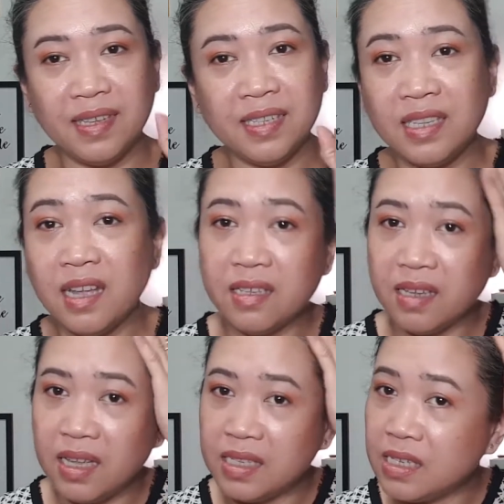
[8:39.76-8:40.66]
not
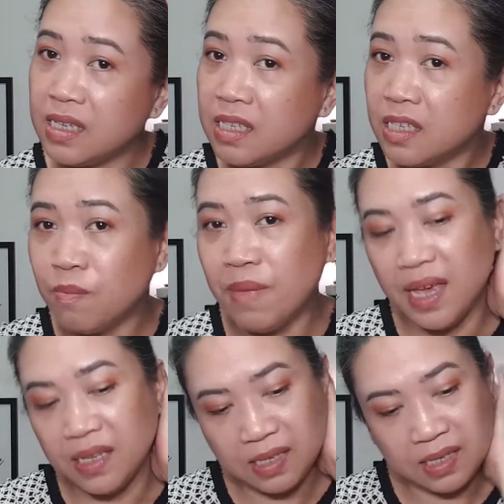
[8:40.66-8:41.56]
at its
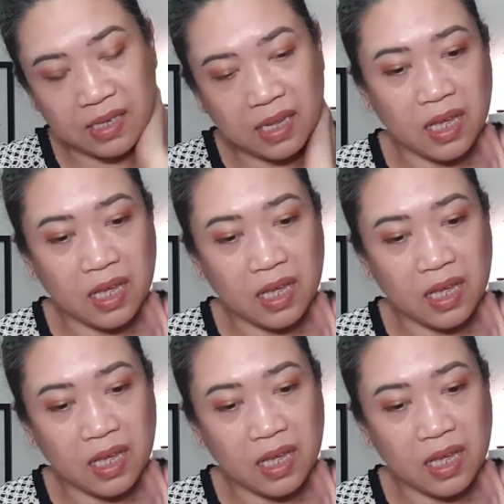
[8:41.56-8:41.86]
best.